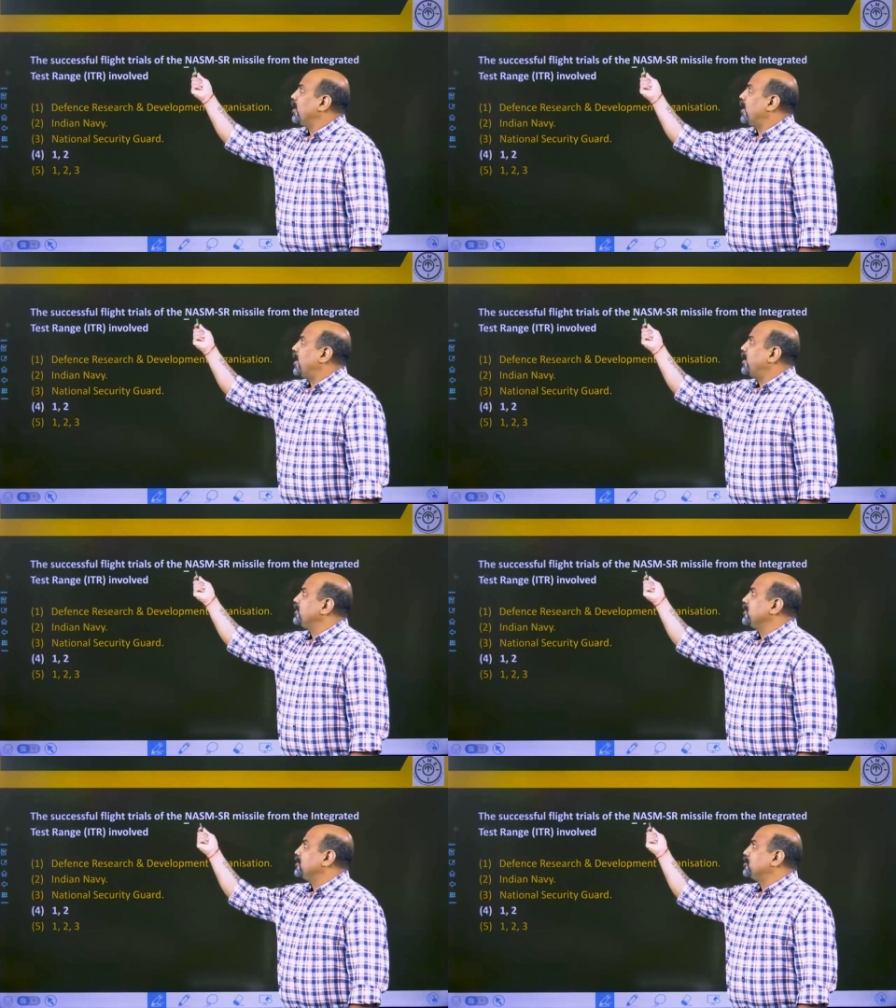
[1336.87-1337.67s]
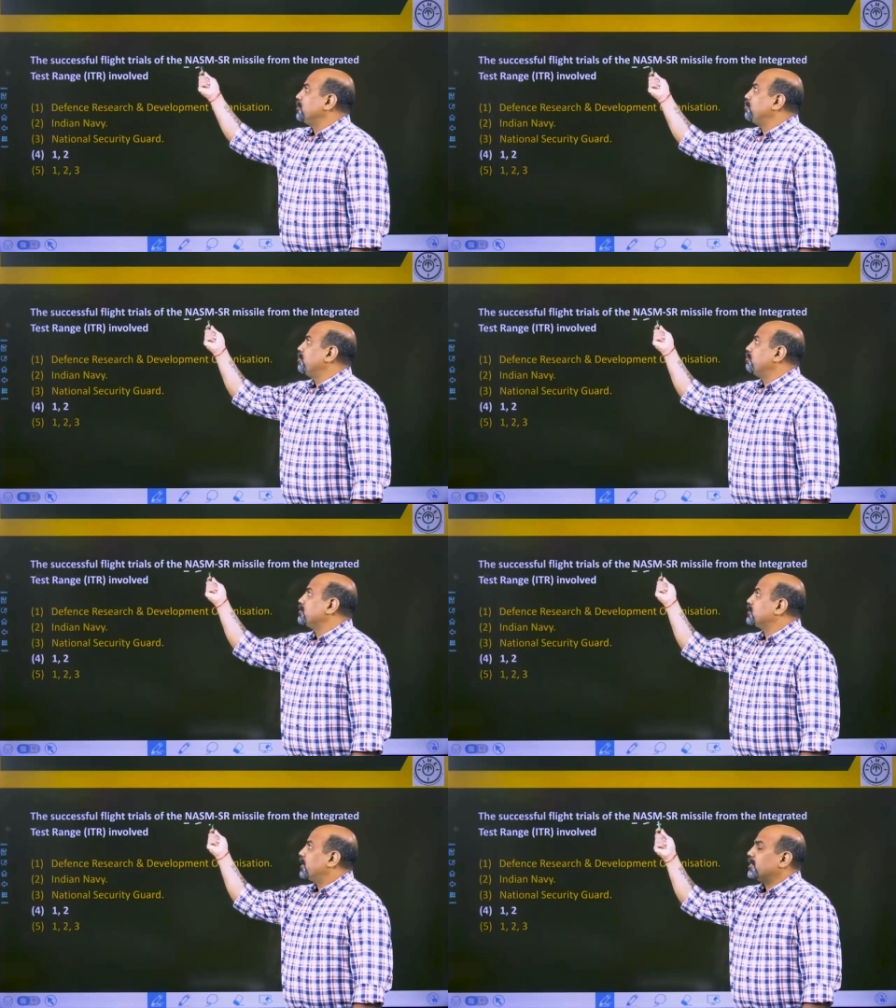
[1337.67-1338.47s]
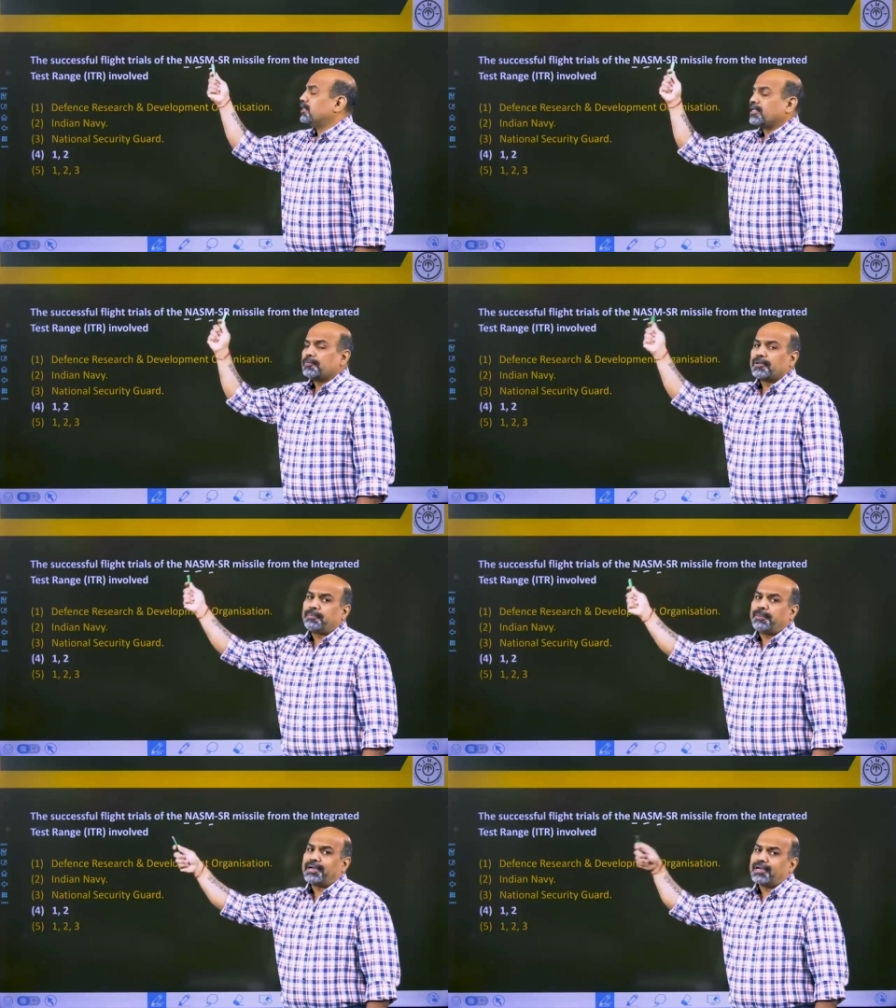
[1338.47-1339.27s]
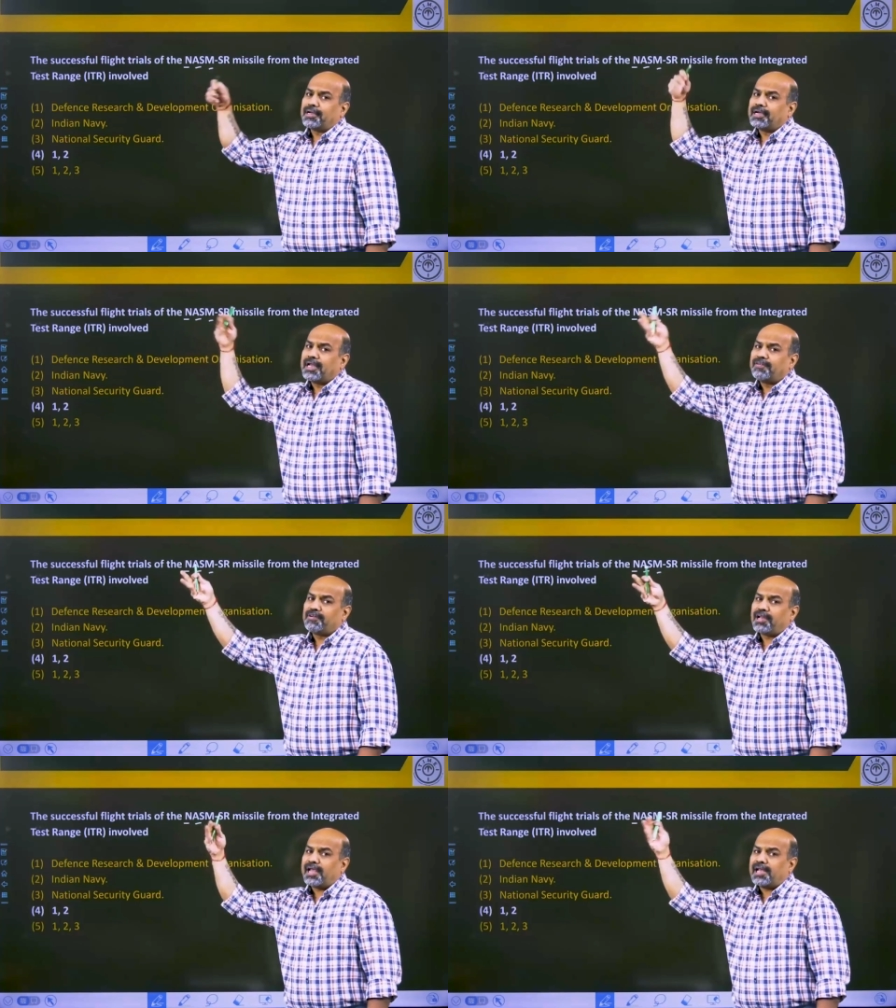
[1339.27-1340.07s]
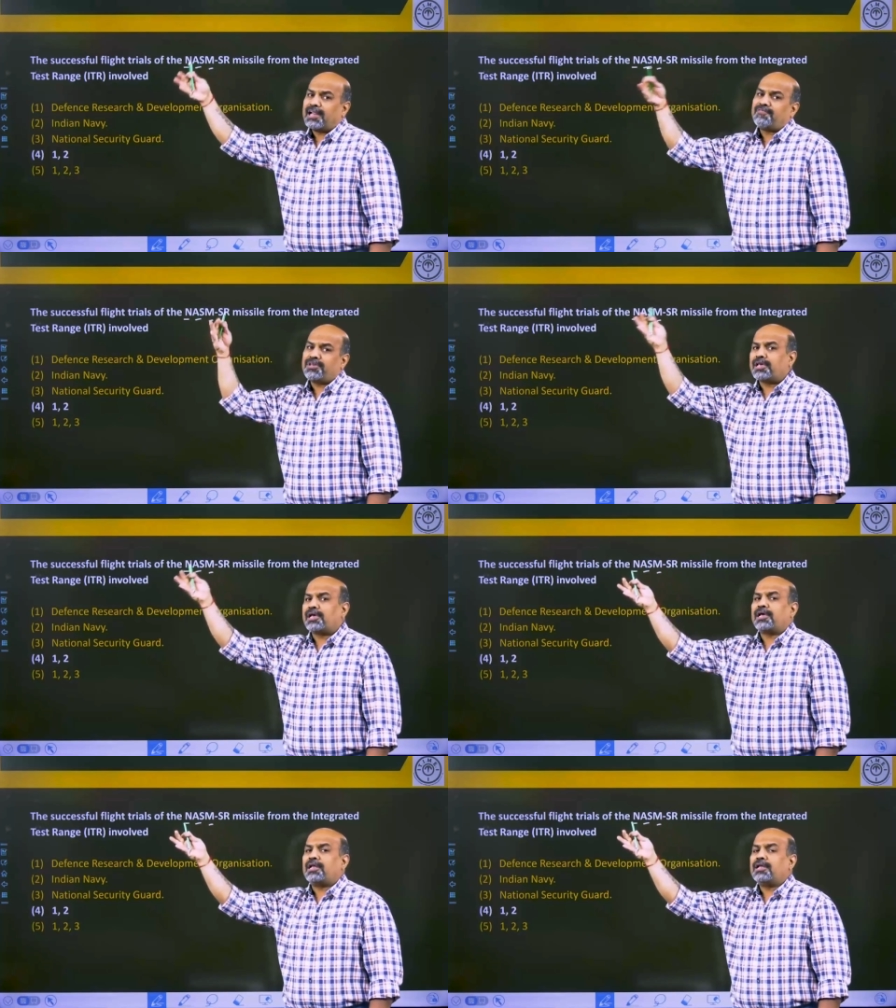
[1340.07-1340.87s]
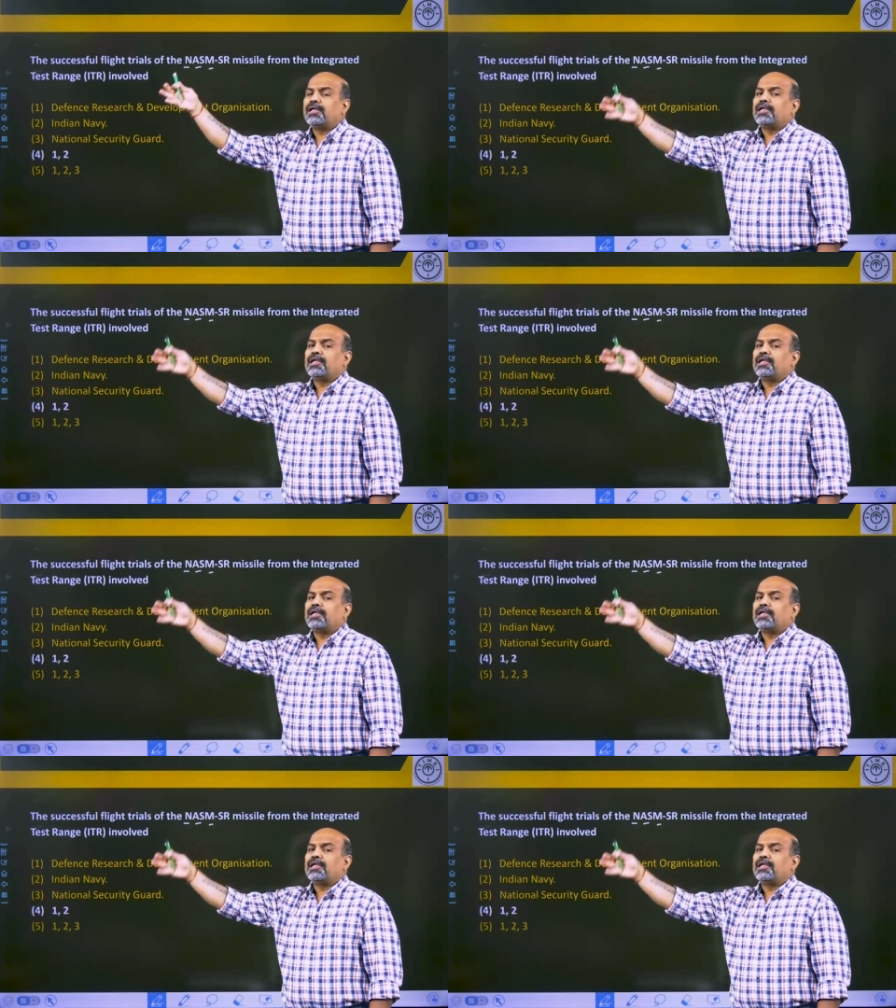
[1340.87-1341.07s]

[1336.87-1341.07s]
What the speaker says: Anti-Ship Missile. Let me repeat, Naval, Naval,